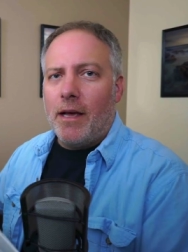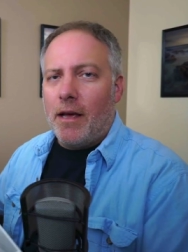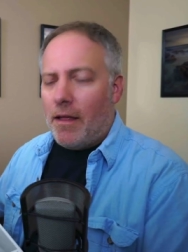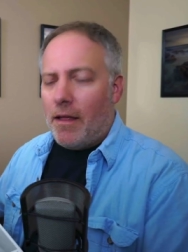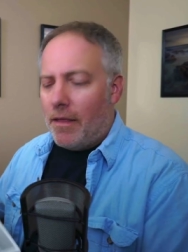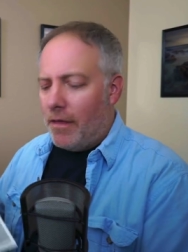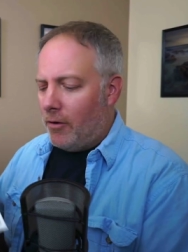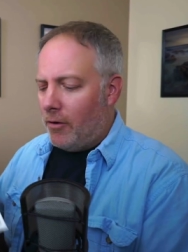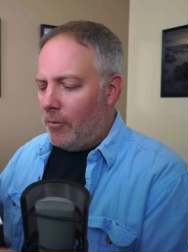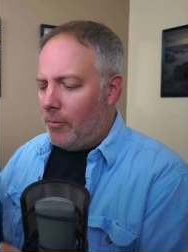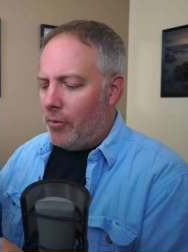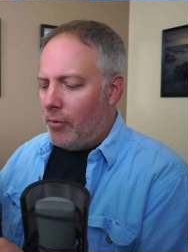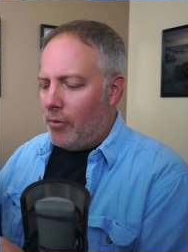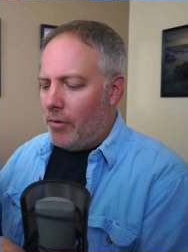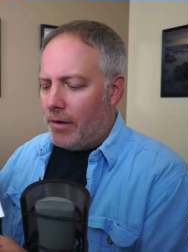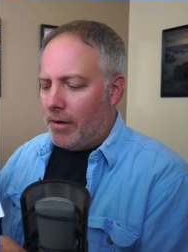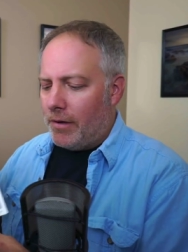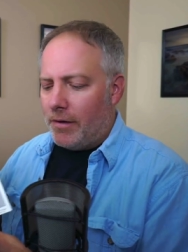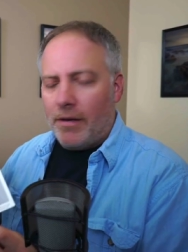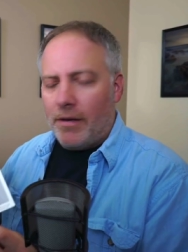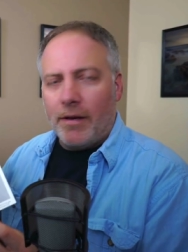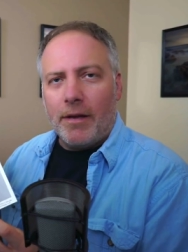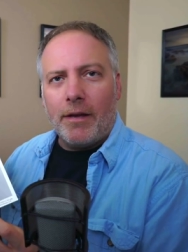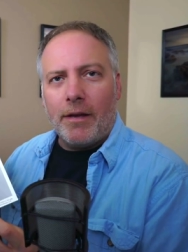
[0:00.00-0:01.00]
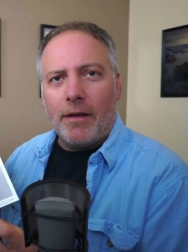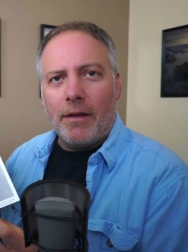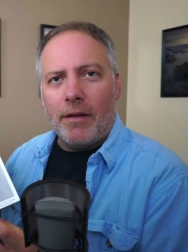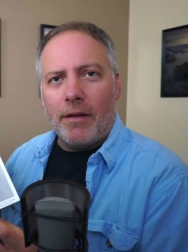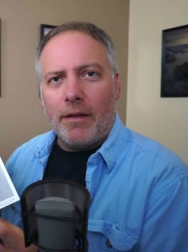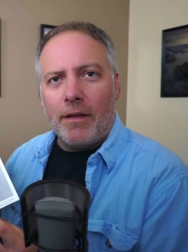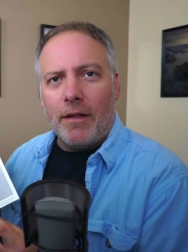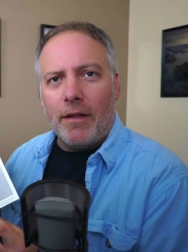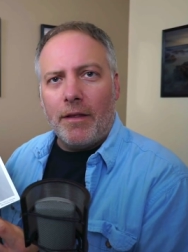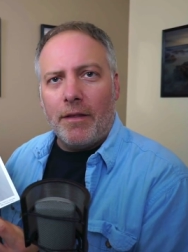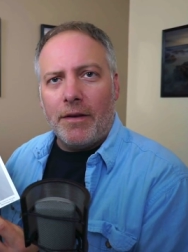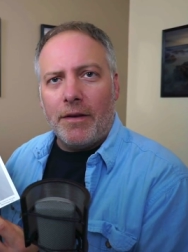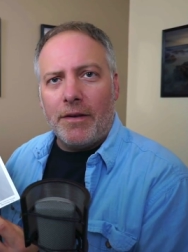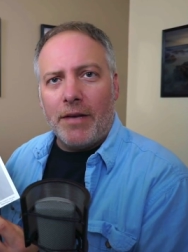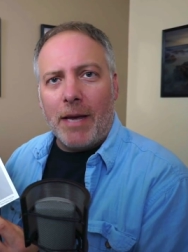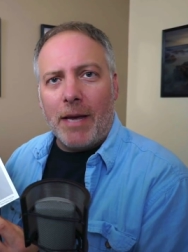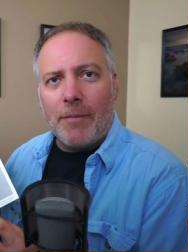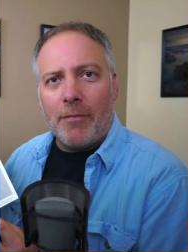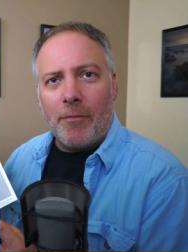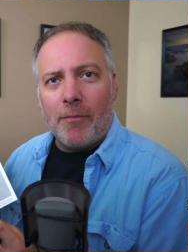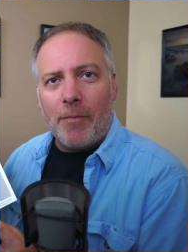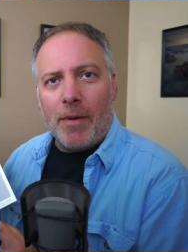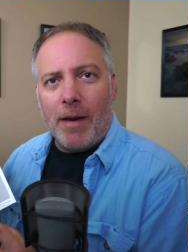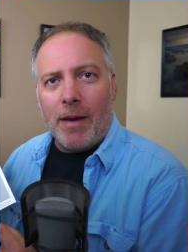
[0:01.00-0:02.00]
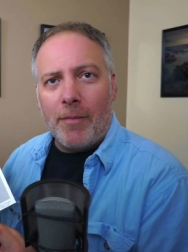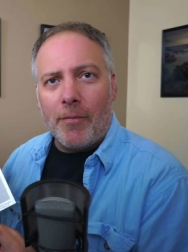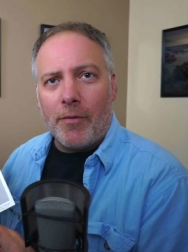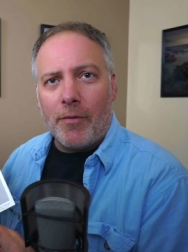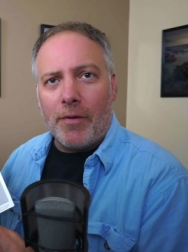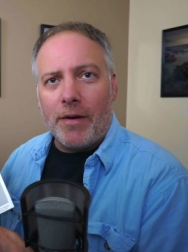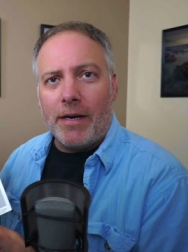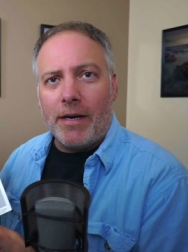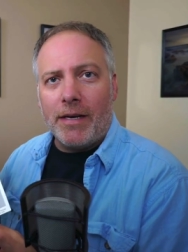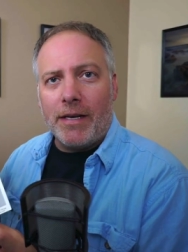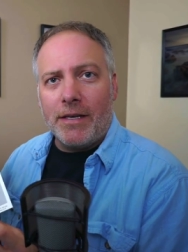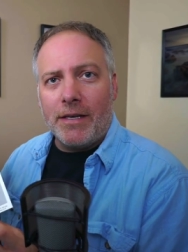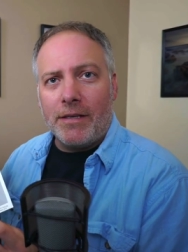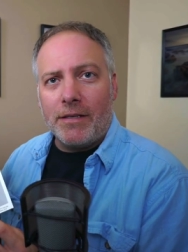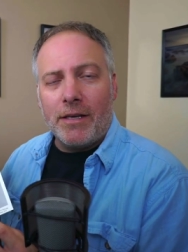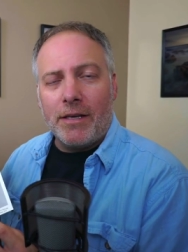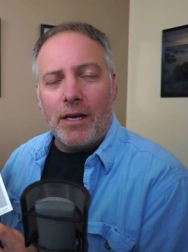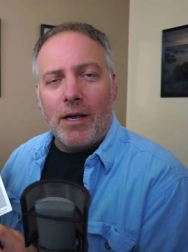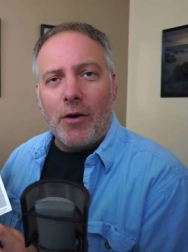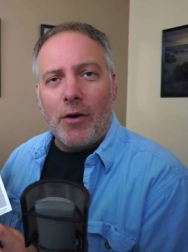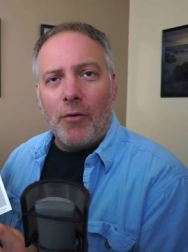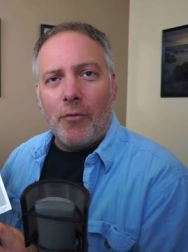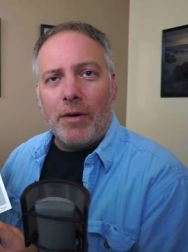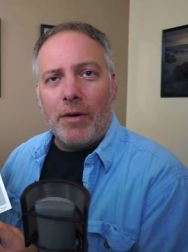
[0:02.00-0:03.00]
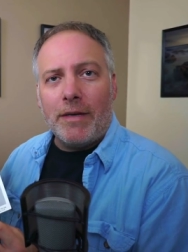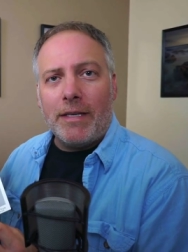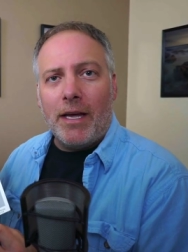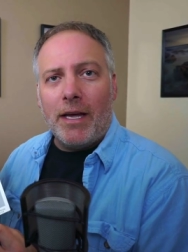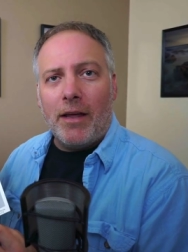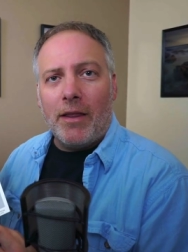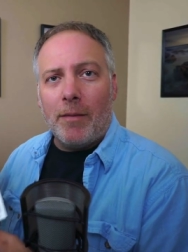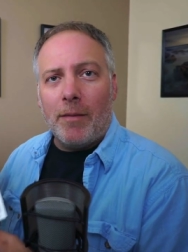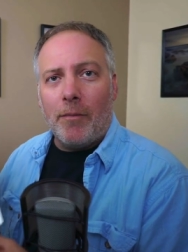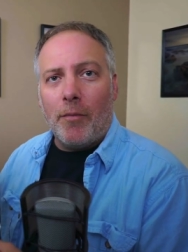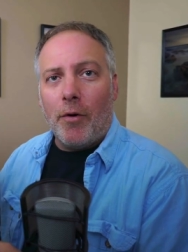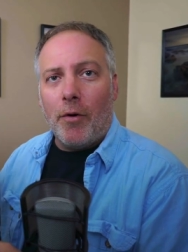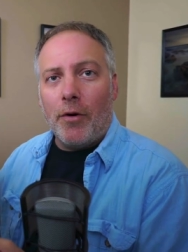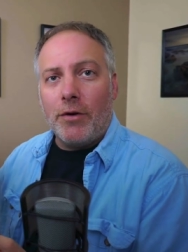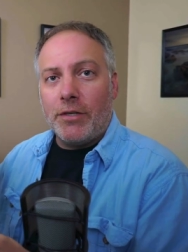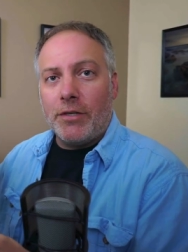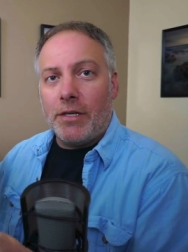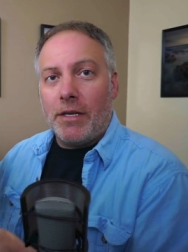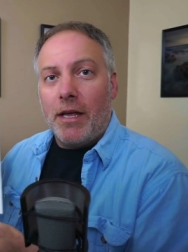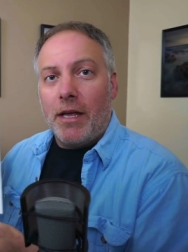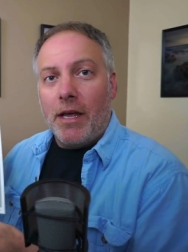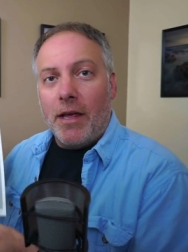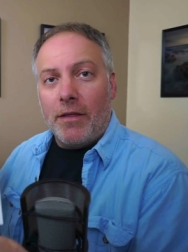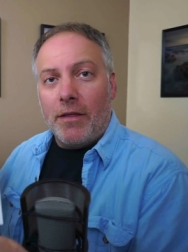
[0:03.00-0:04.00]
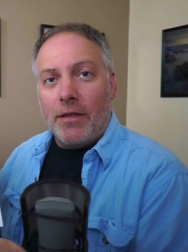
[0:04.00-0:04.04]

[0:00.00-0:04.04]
they'll put the type of paper that it is right down the margin.